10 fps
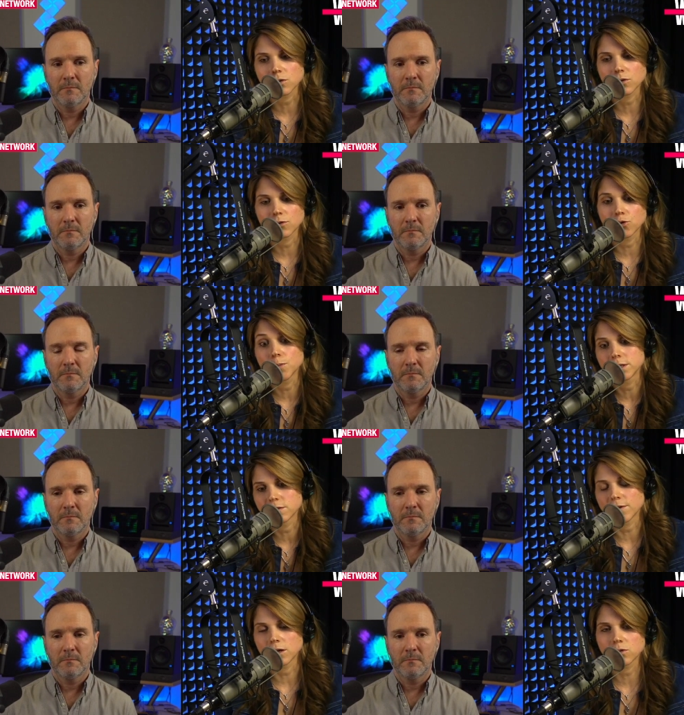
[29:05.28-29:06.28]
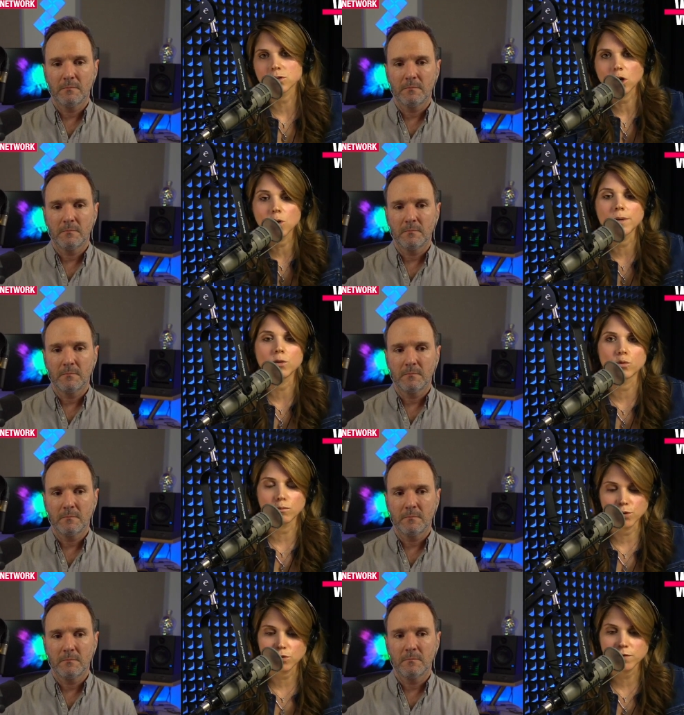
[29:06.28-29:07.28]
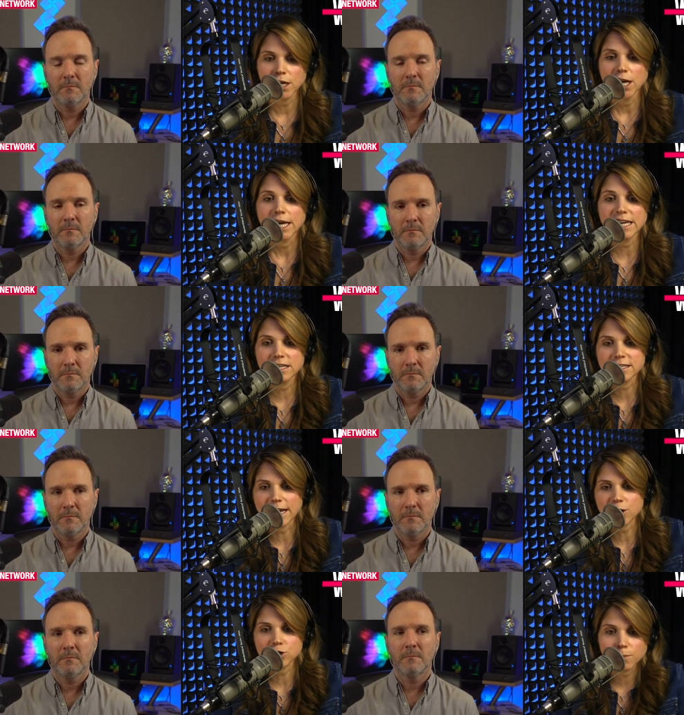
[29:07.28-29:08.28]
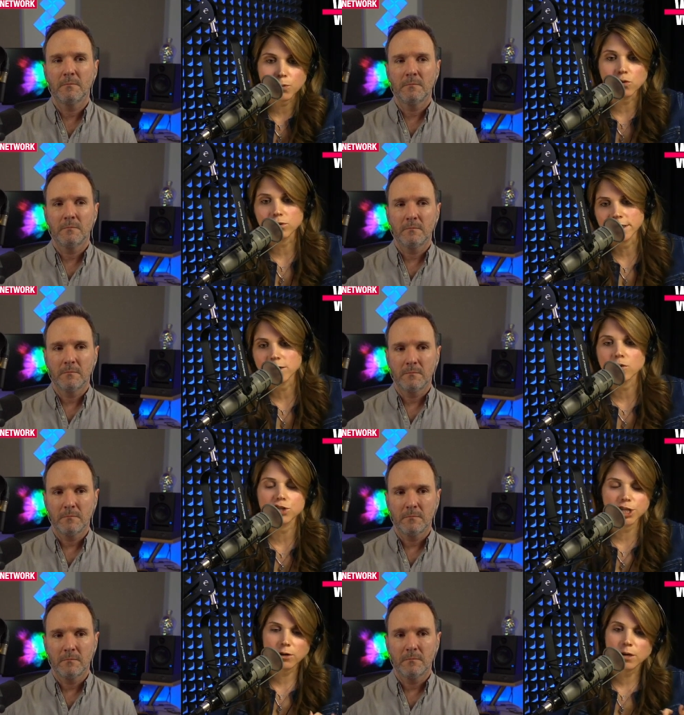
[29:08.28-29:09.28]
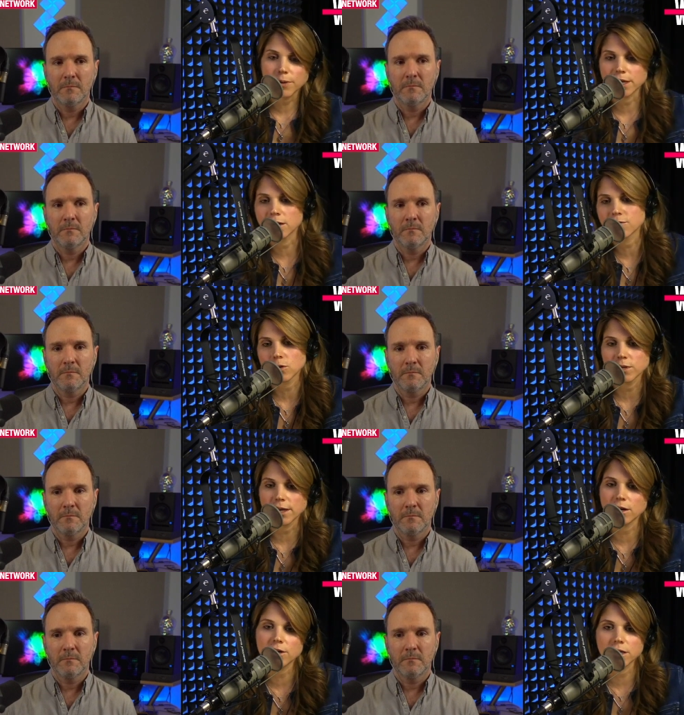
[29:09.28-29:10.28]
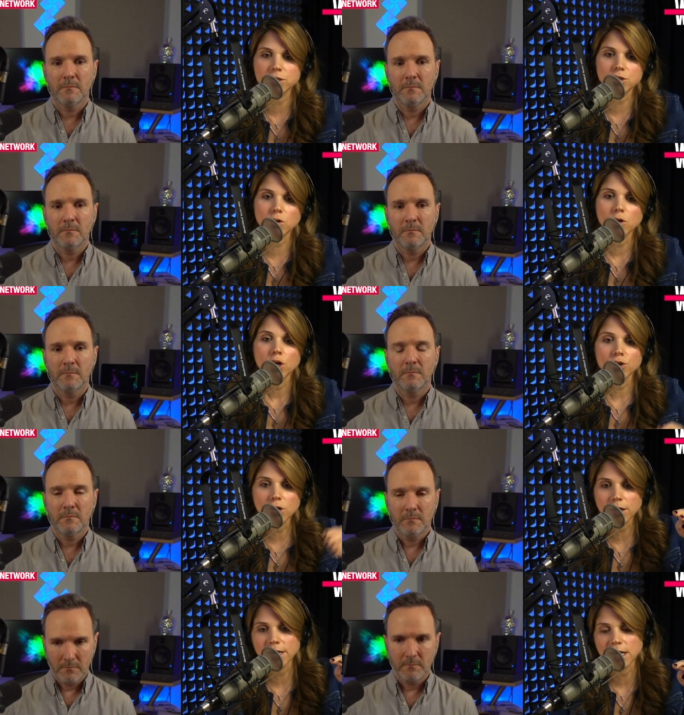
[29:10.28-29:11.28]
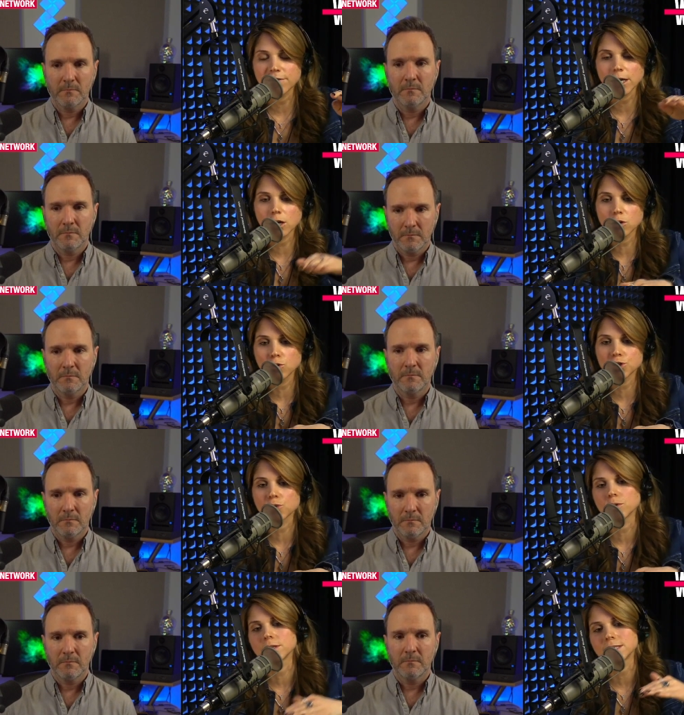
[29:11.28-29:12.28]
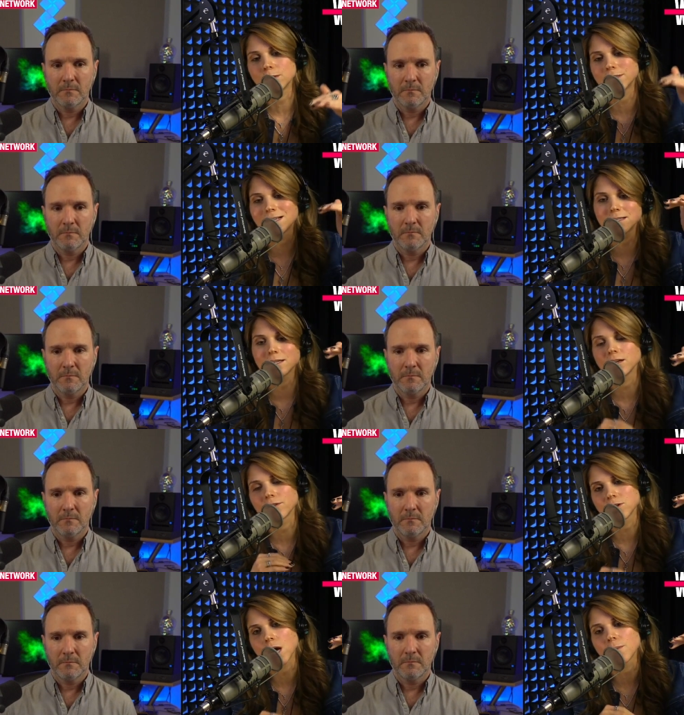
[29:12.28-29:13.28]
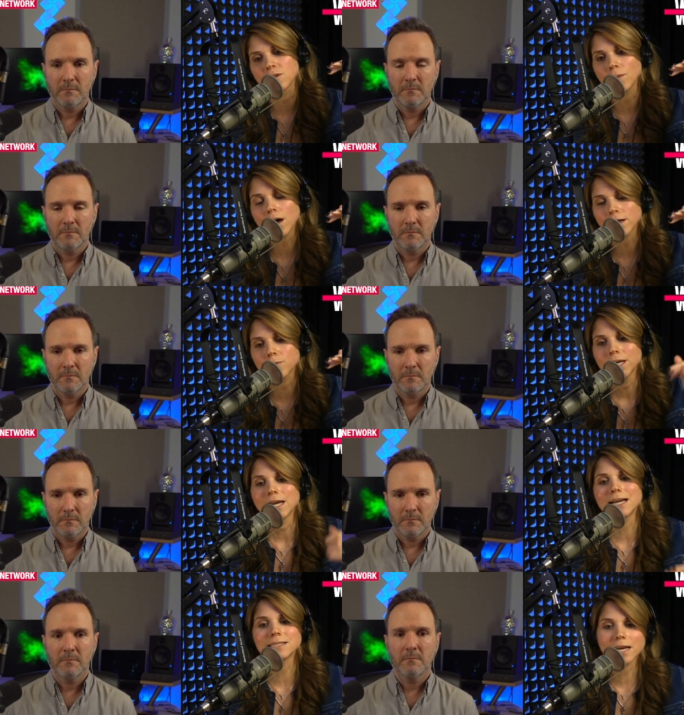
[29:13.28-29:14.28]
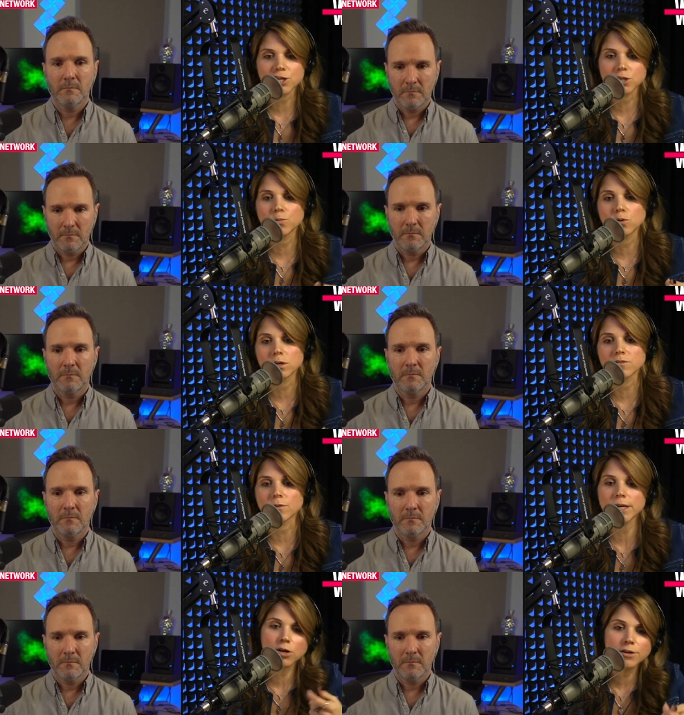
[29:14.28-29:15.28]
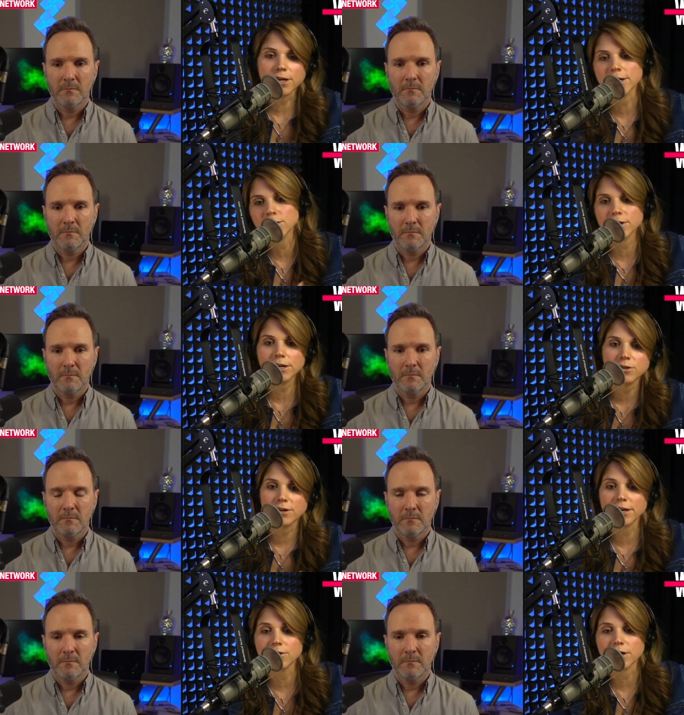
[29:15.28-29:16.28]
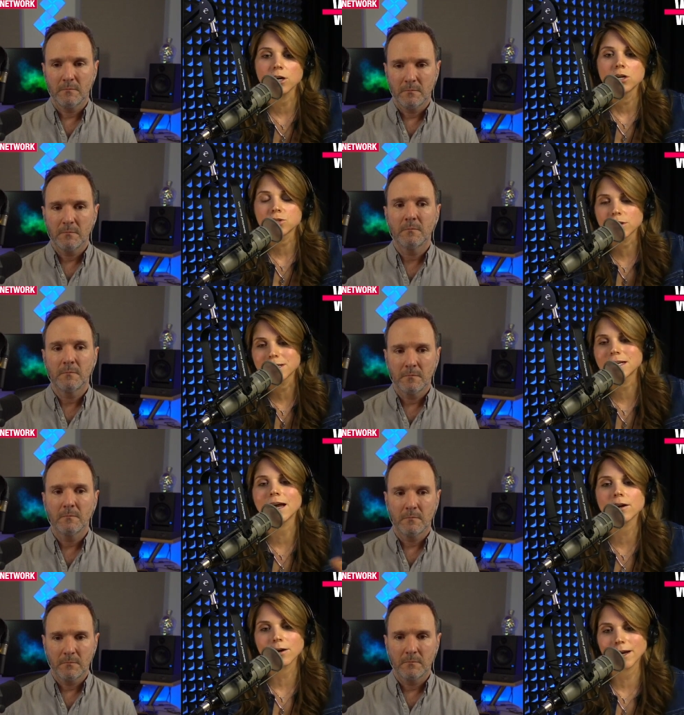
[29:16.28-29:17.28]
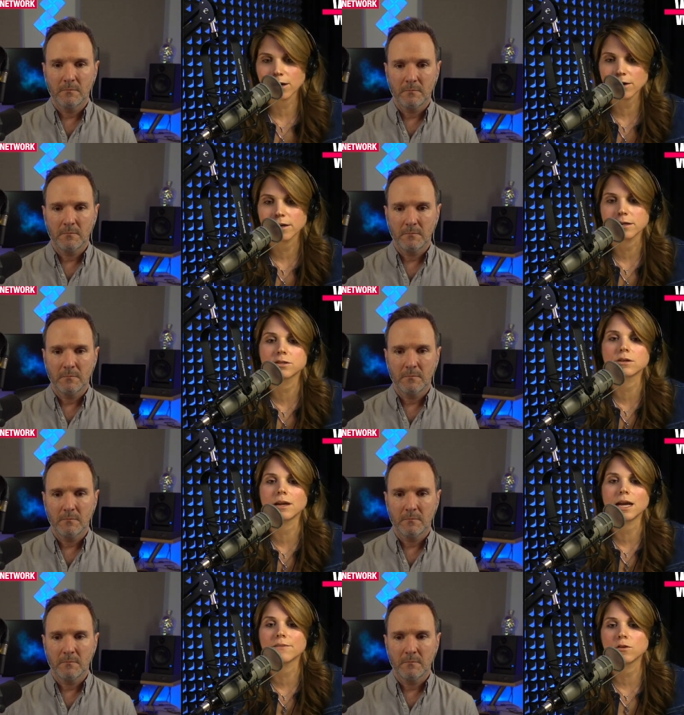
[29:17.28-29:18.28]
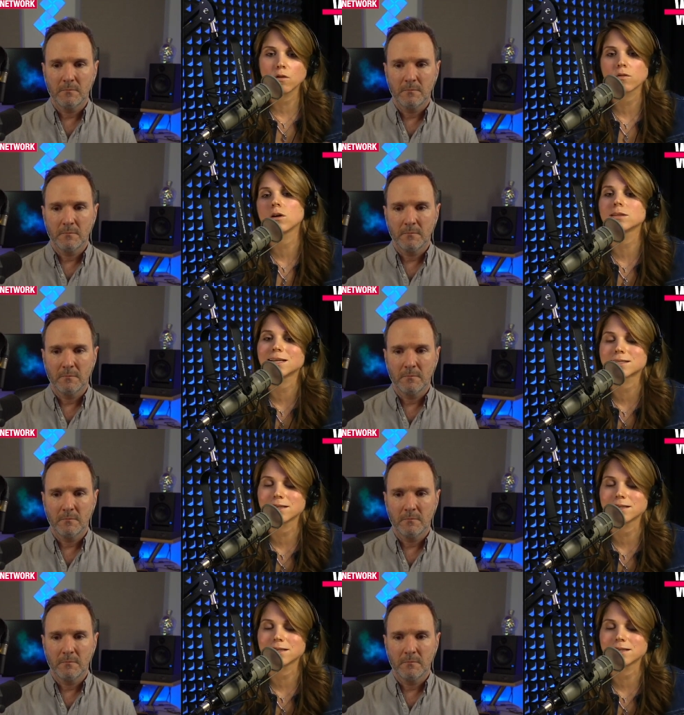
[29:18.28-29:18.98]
Speaker 1: or groupings of follicles are being removed. It is actually pulling or cherry picking from the area. So you're not going to have that closure with the same density on the top and the bottom. It's actually pulling from here, there, here, there, here, there, here, there. So the entire area is going to have an overall less